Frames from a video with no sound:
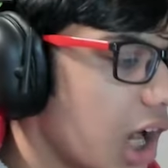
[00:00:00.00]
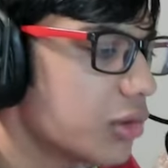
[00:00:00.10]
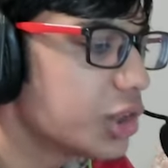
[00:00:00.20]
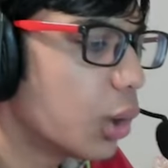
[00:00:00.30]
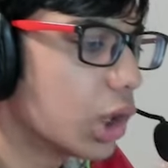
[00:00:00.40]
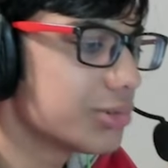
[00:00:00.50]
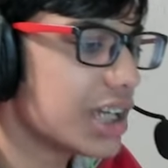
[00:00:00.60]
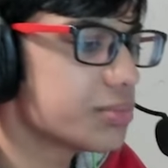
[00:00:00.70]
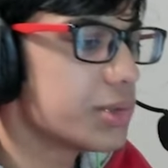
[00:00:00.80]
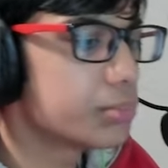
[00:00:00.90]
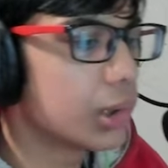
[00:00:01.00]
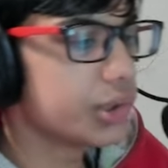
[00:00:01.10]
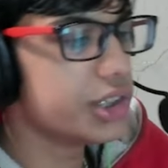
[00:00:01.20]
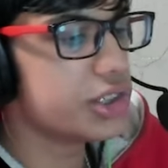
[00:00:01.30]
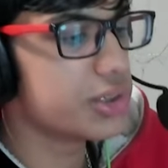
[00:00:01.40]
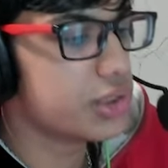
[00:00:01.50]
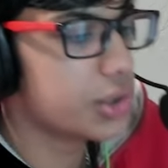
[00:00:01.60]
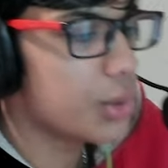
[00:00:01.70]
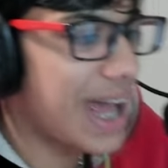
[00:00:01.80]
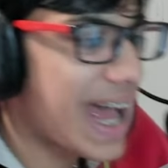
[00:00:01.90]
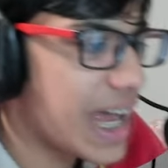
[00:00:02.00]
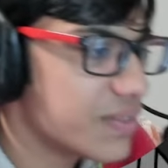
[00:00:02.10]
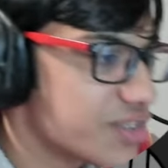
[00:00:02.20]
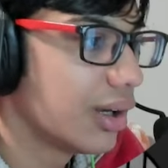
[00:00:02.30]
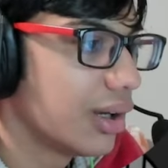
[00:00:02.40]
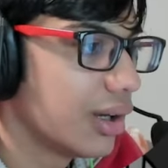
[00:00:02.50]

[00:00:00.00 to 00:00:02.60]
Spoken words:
Now the orb has been broken into 2 halves.